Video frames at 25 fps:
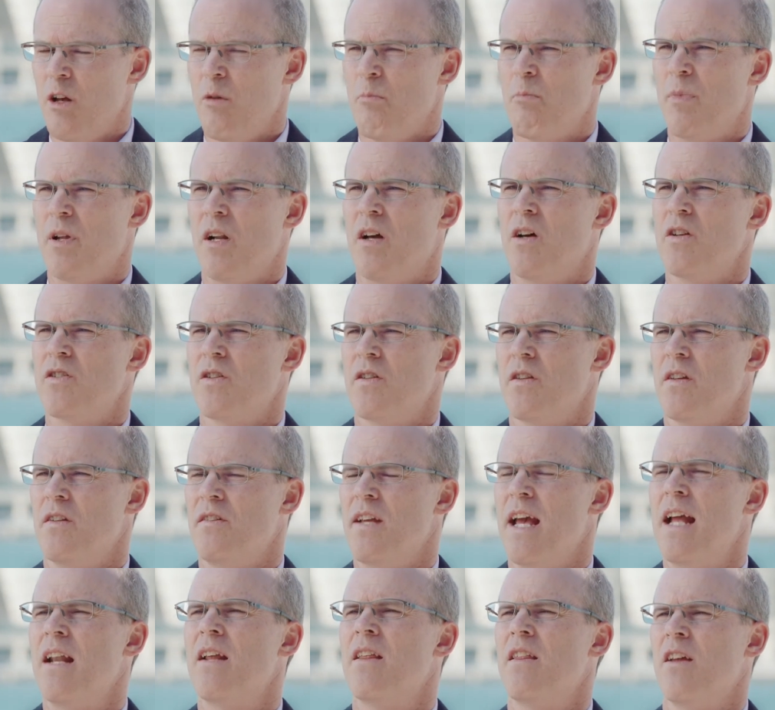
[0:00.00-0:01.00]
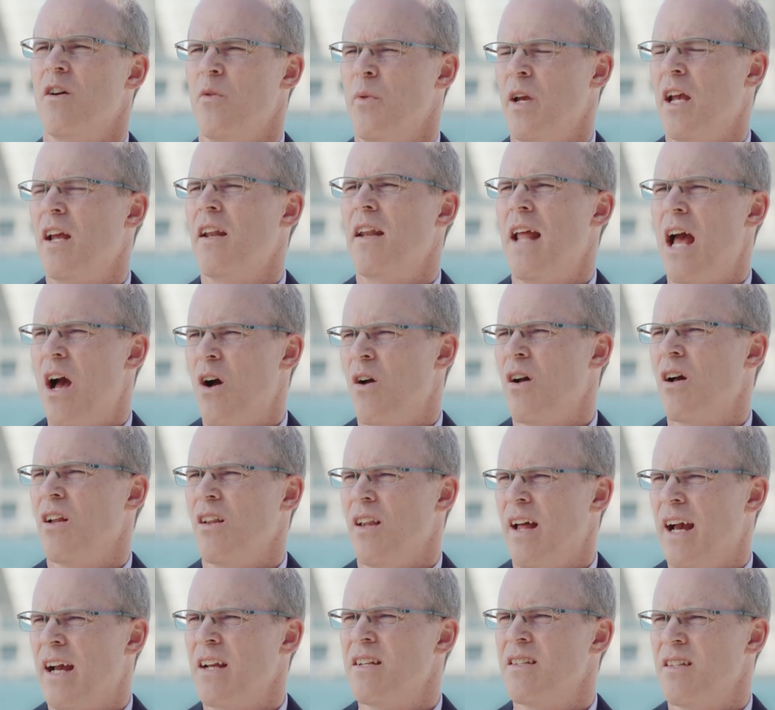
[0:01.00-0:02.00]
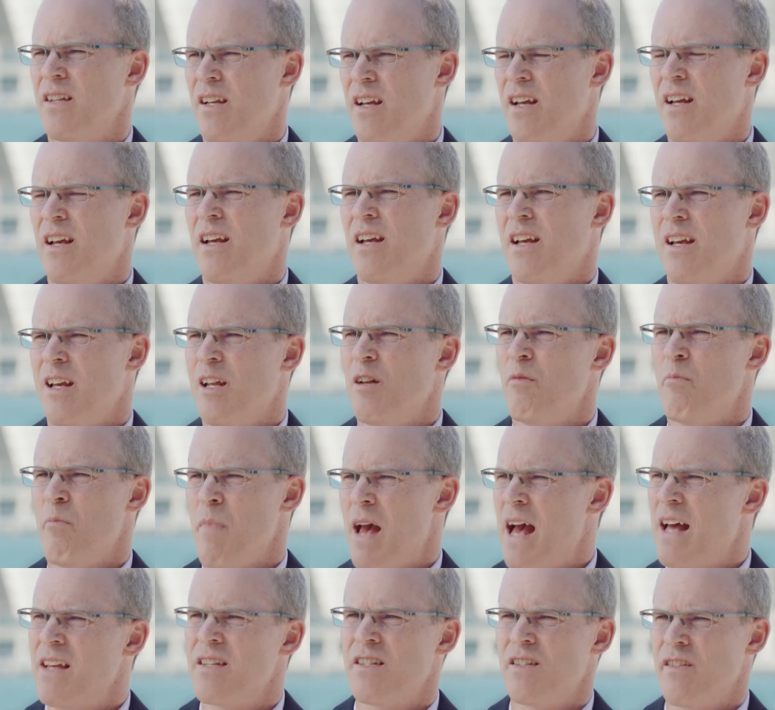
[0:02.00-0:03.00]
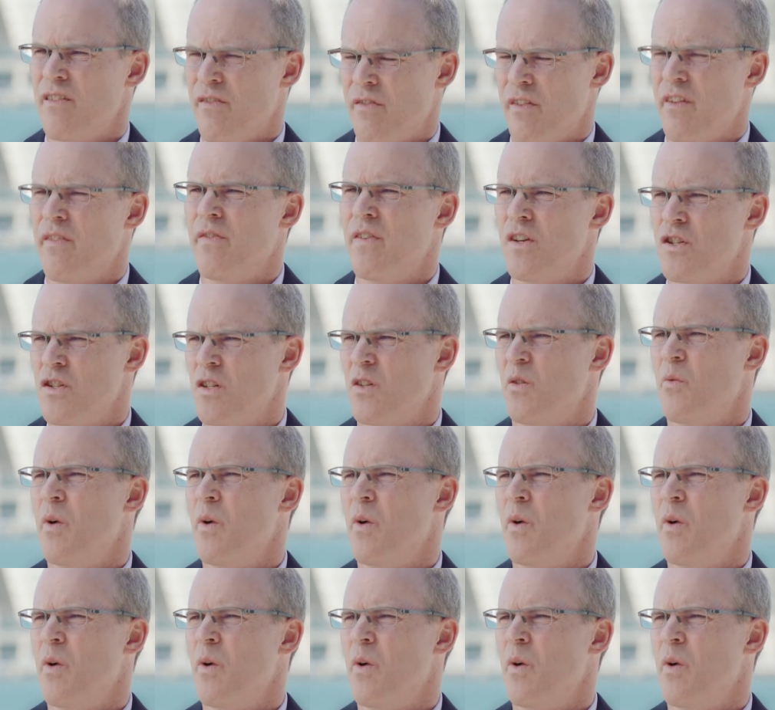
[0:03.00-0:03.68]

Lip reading: but also the data that we can now collect in massive, efficient